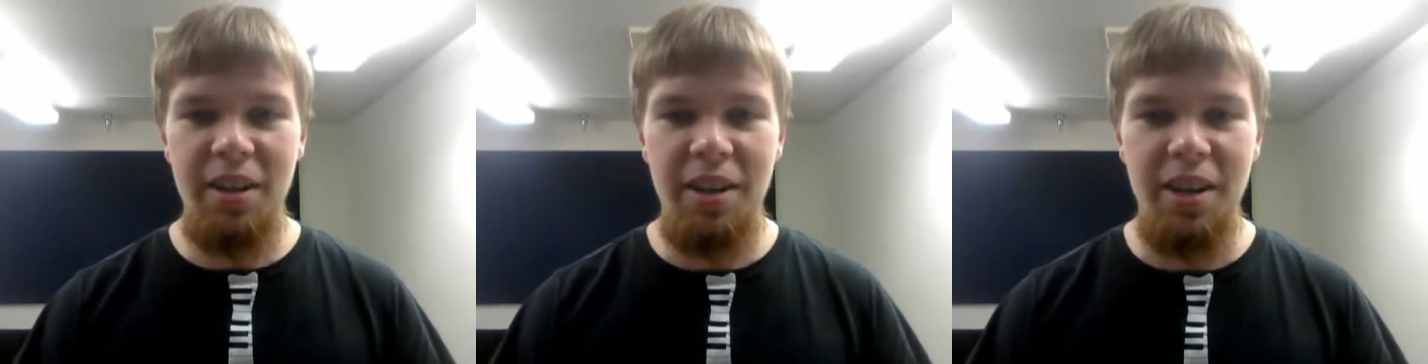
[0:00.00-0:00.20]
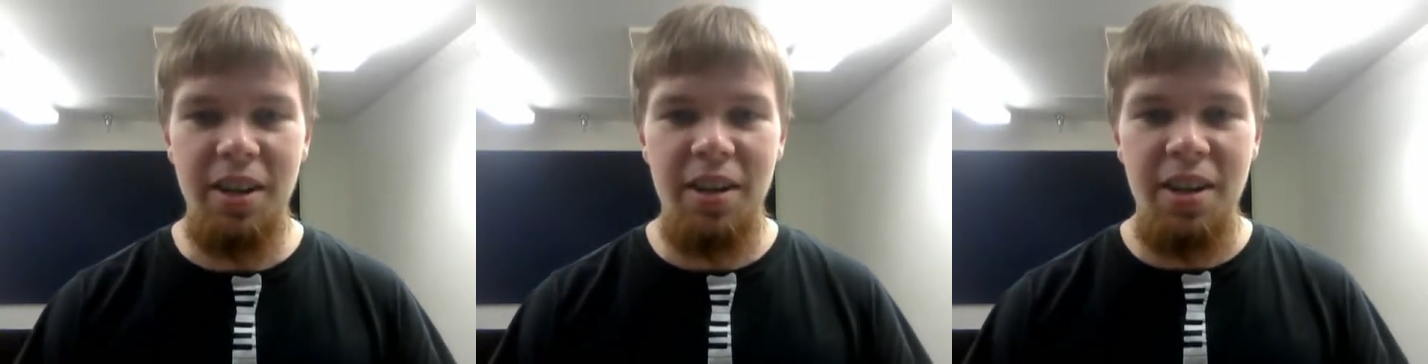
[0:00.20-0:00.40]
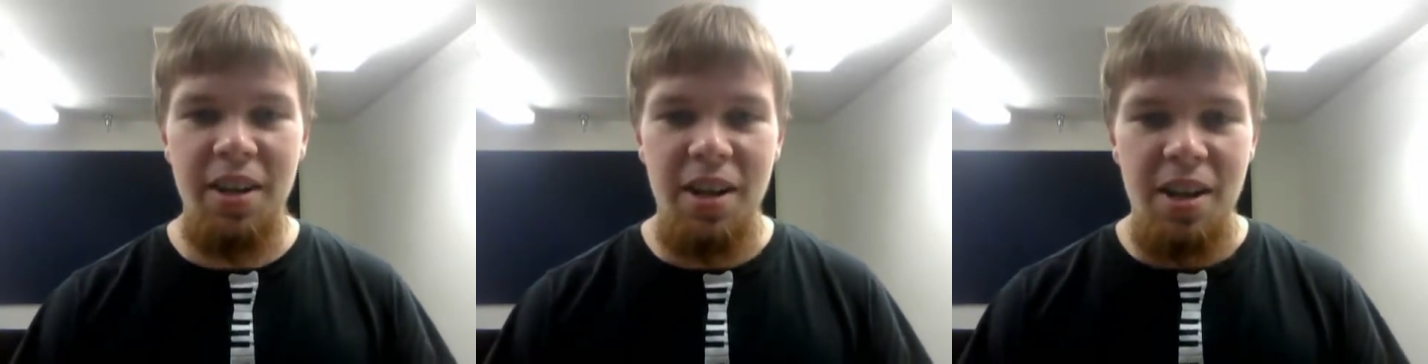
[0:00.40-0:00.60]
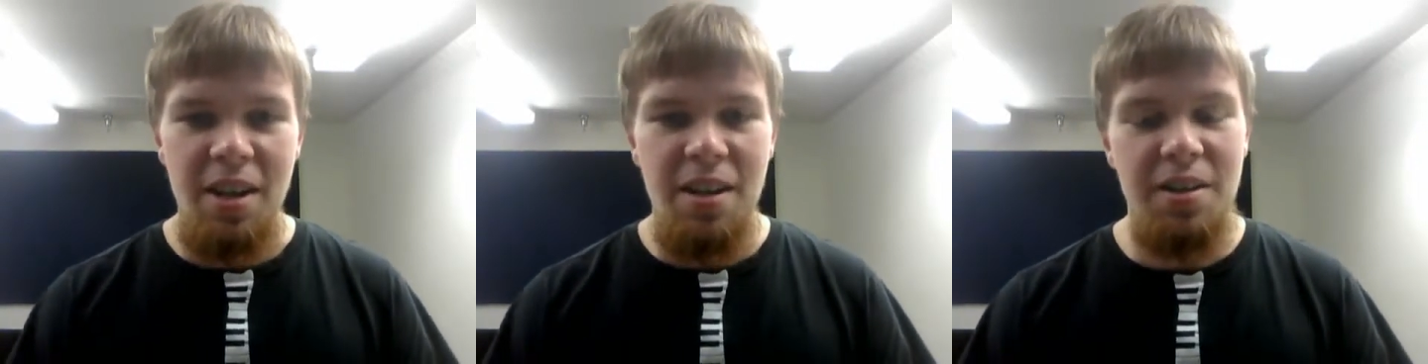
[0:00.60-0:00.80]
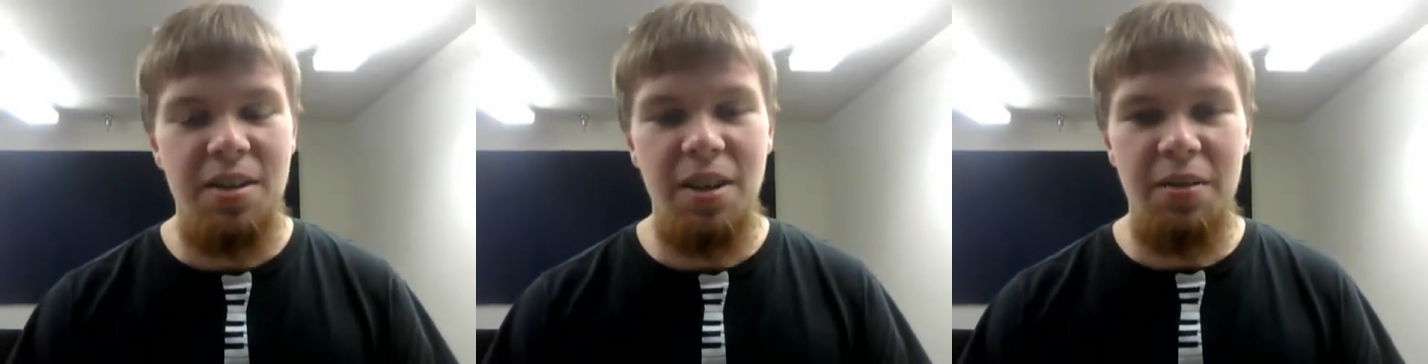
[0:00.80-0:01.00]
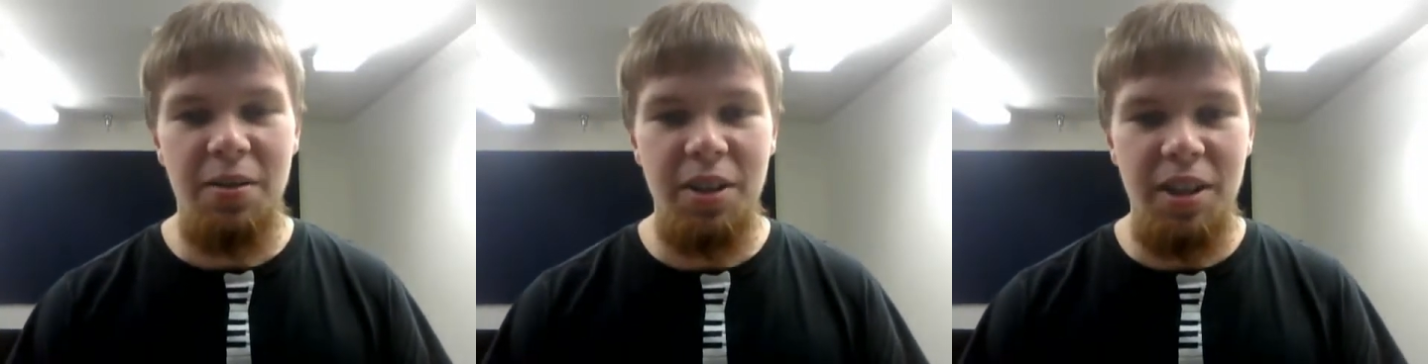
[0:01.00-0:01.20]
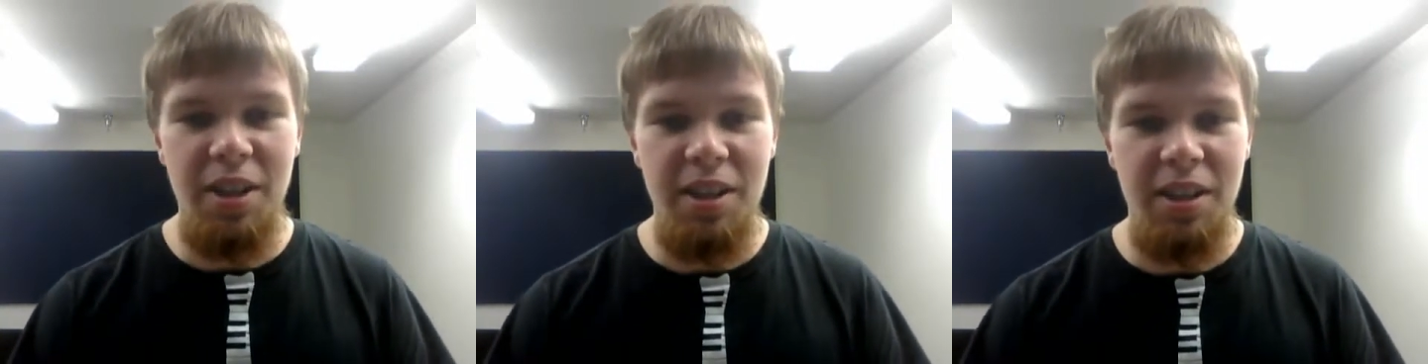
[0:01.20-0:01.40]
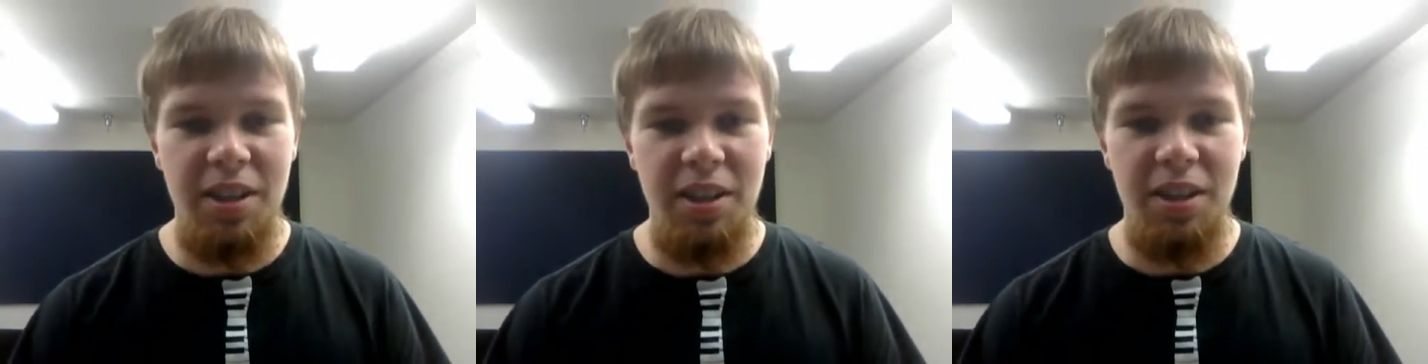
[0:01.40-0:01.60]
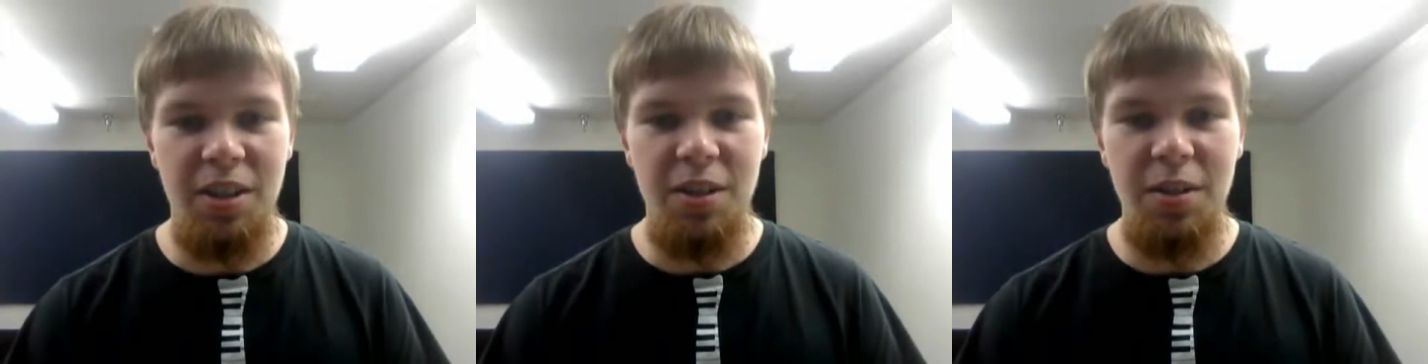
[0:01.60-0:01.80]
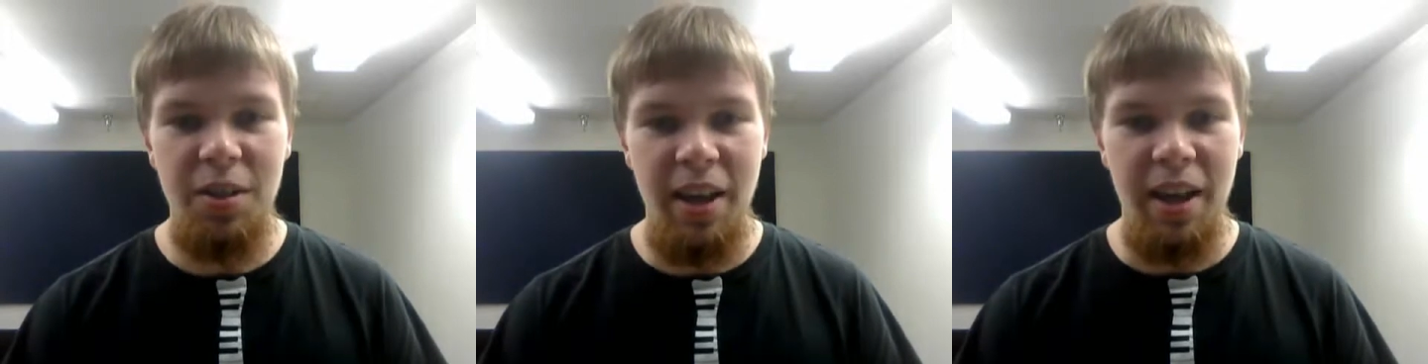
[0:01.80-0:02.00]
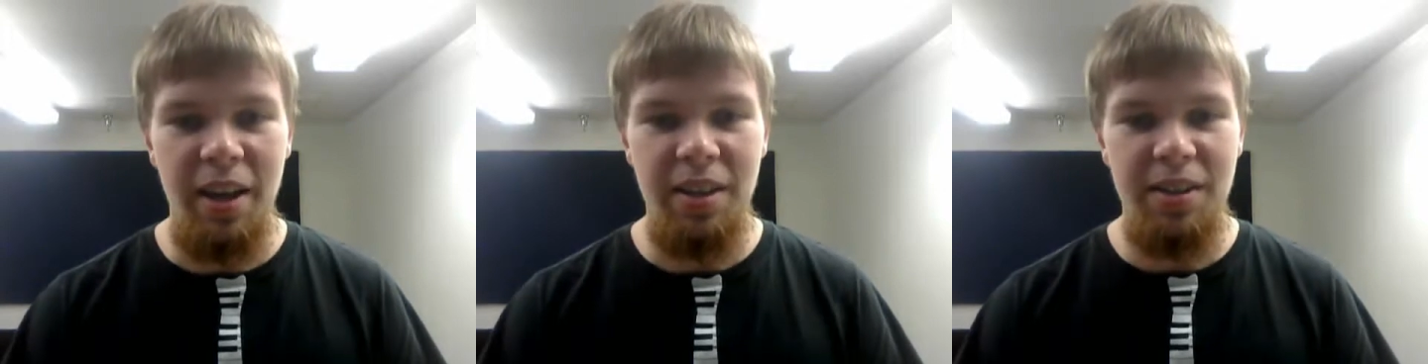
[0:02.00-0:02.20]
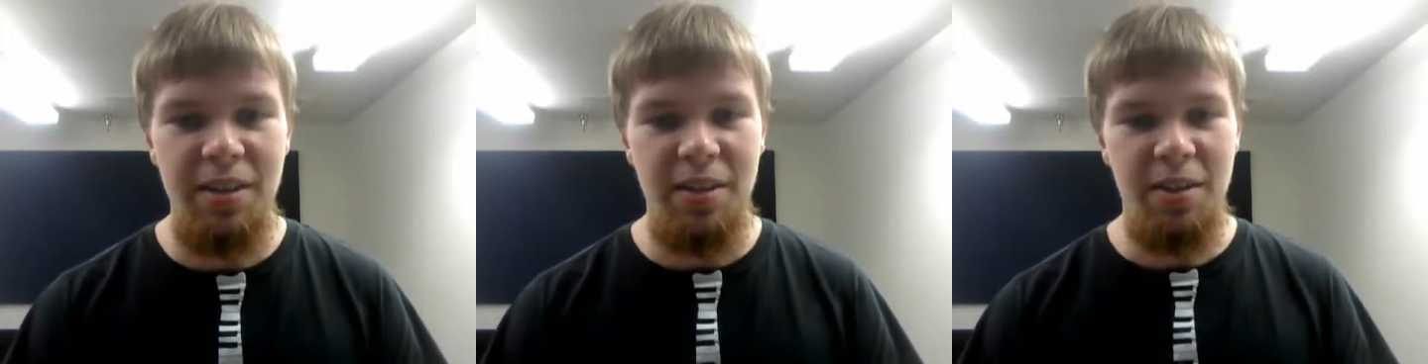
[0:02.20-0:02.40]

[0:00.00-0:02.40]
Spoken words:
again, it's not very easy to do that.